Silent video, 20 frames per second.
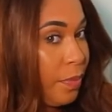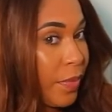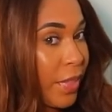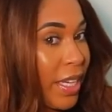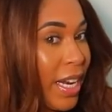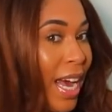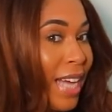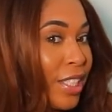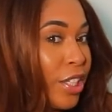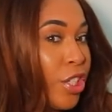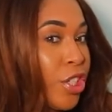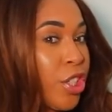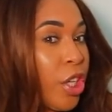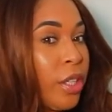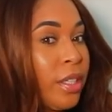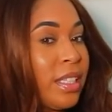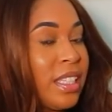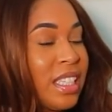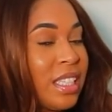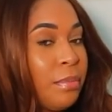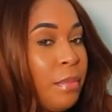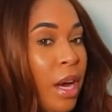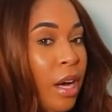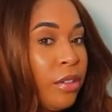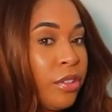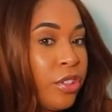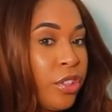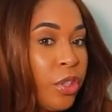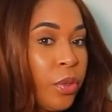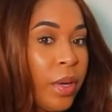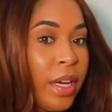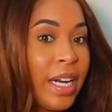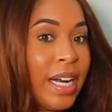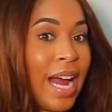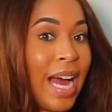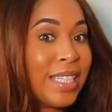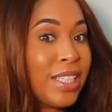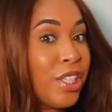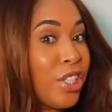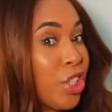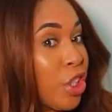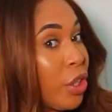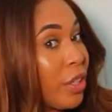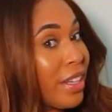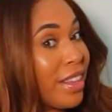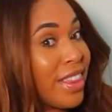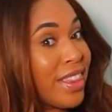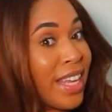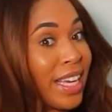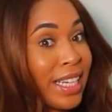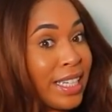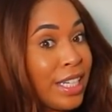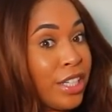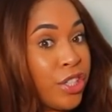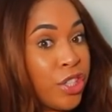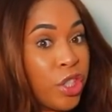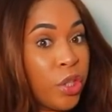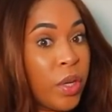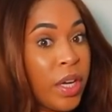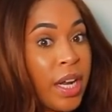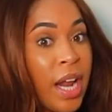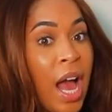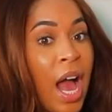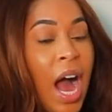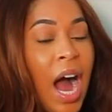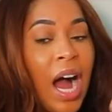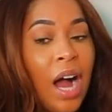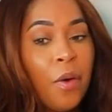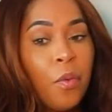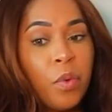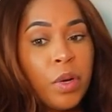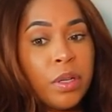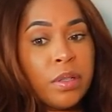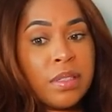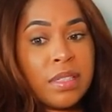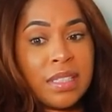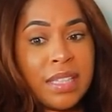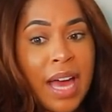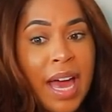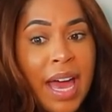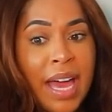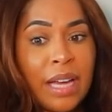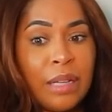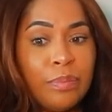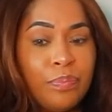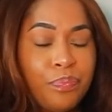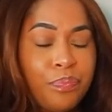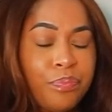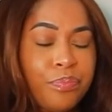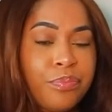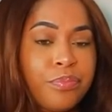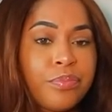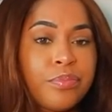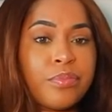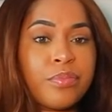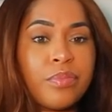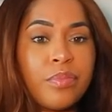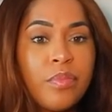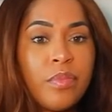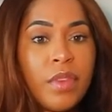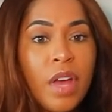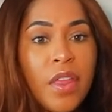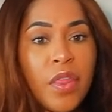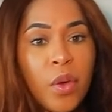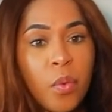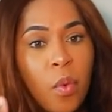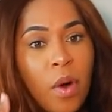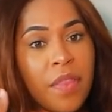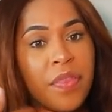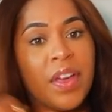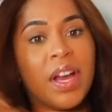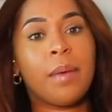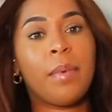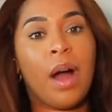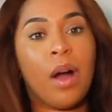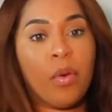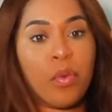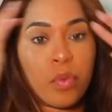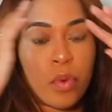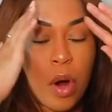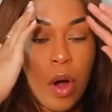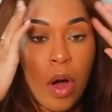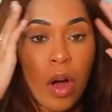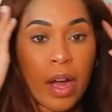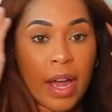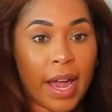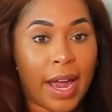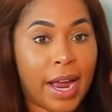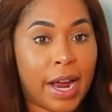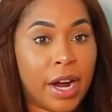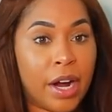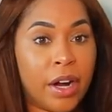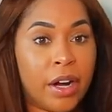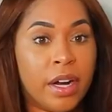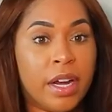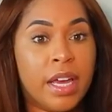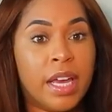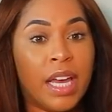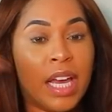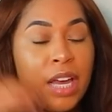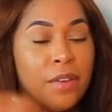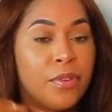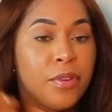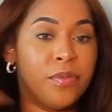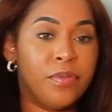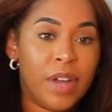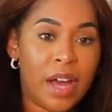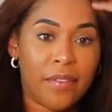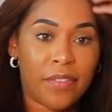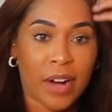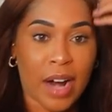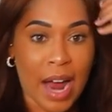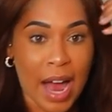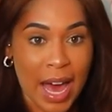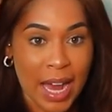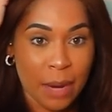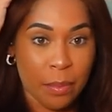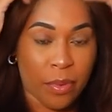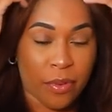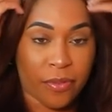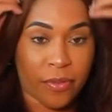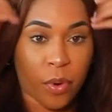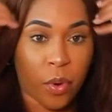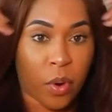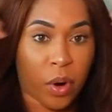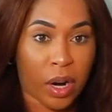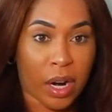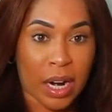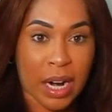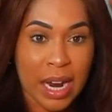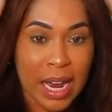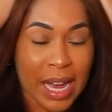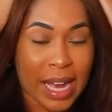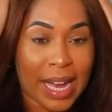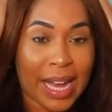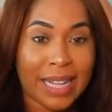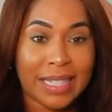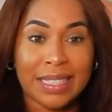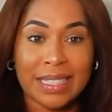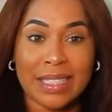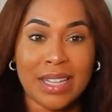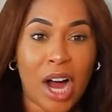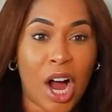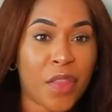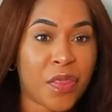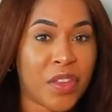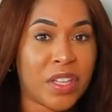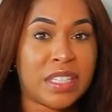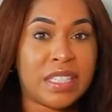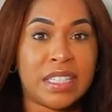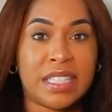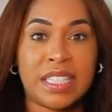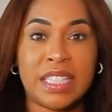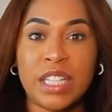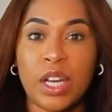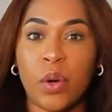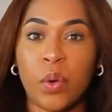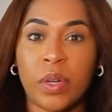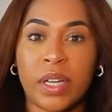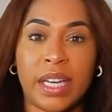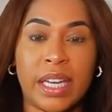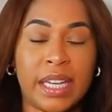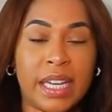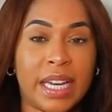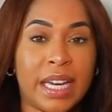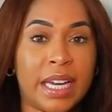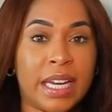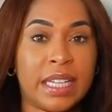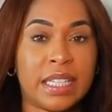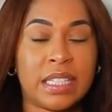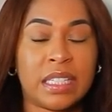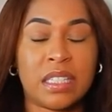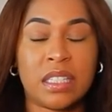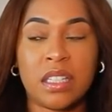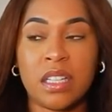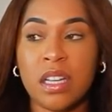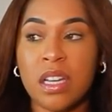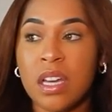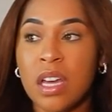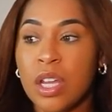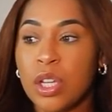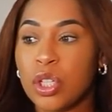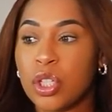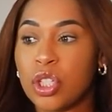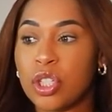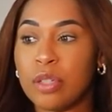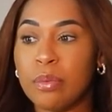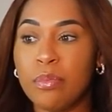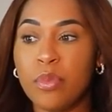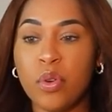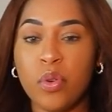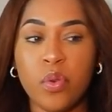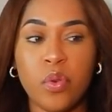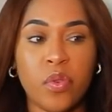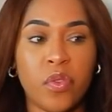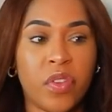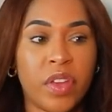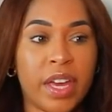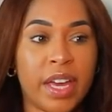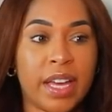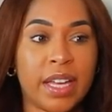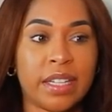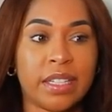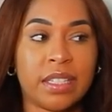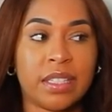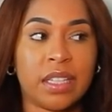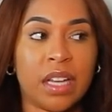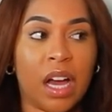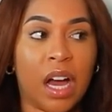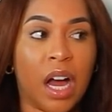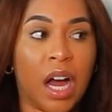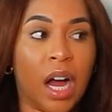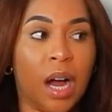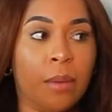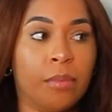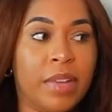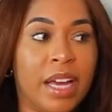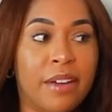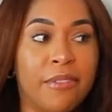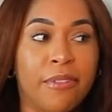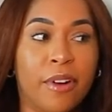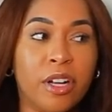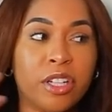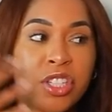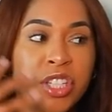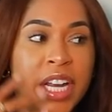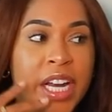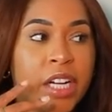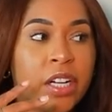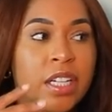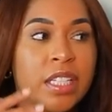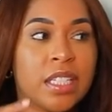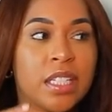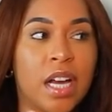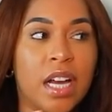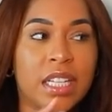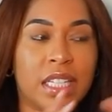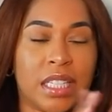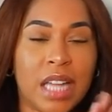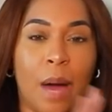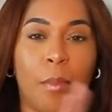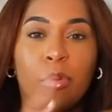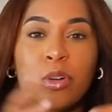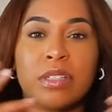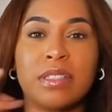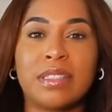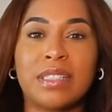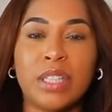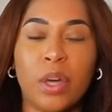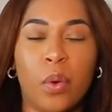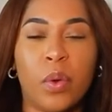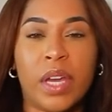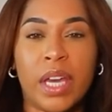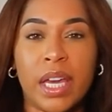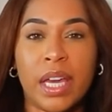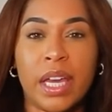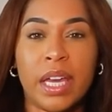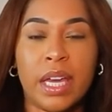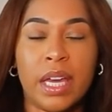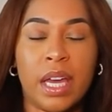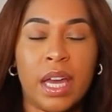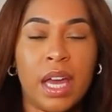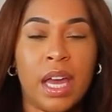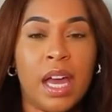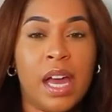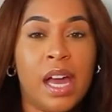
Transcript: It has a certain smell to it. It has a certain thickness to it. I will say, the one thing about raw hair, if you've never had it before, it's not the silkiest, smoothest, like virgin hair is a lot more silky.